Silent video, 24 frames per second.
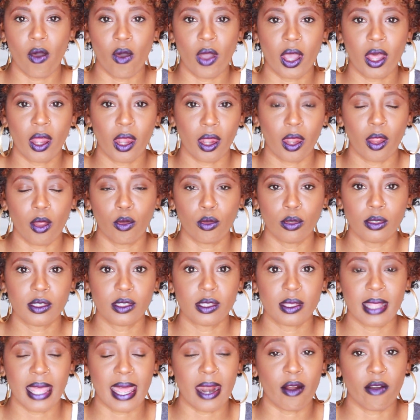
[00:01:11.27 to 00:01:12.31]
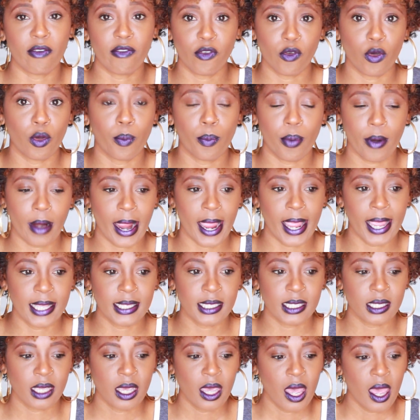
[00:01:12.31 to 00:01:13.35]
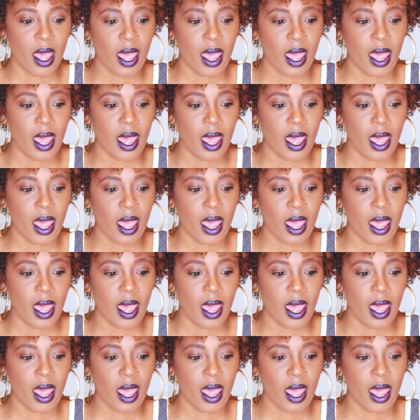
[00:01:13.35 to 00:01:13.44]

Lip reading: on clothes that are full price,